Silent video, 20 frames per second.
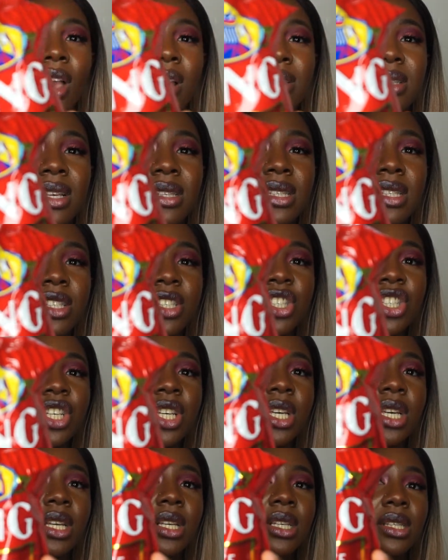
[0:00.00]
It says it's
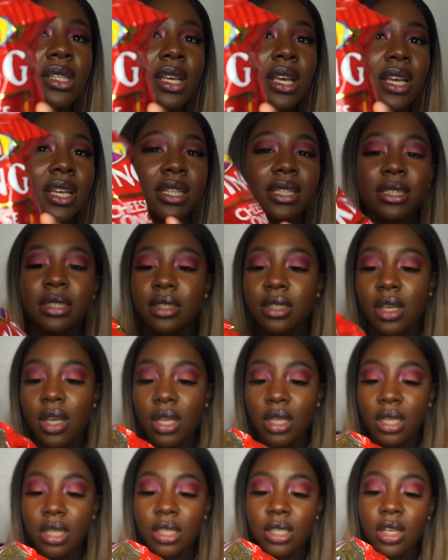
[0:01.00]
cheese and
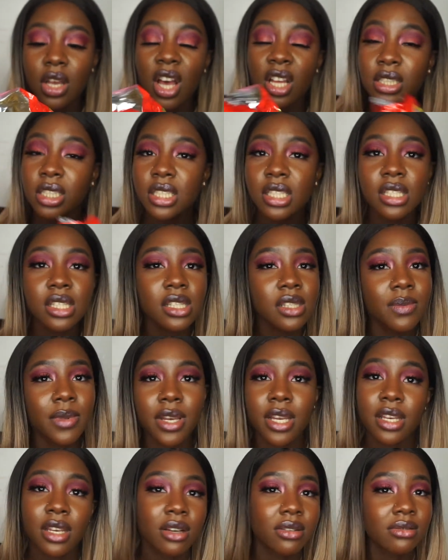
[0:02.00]
onions,
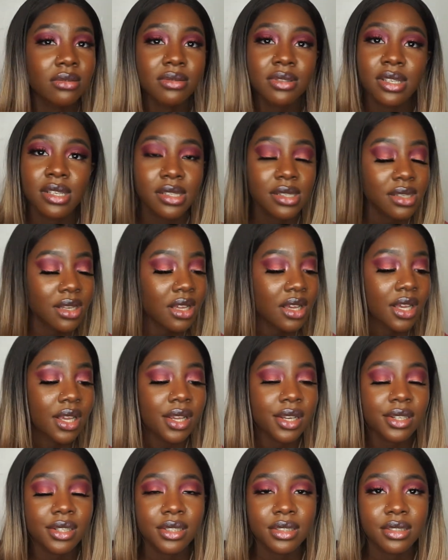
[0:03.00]
but it don't taste
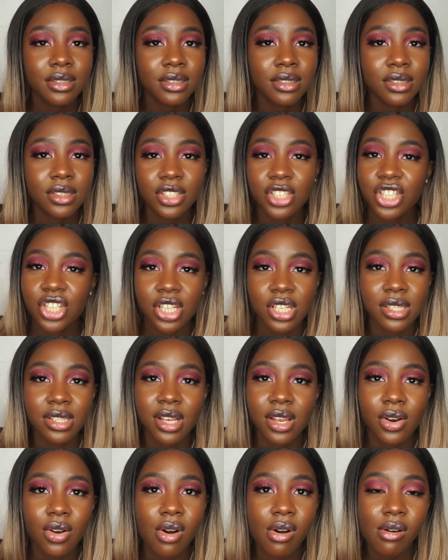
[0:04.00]
like cheese
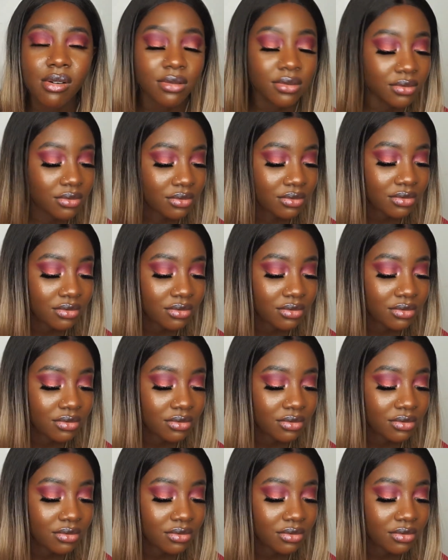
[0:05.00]
at all.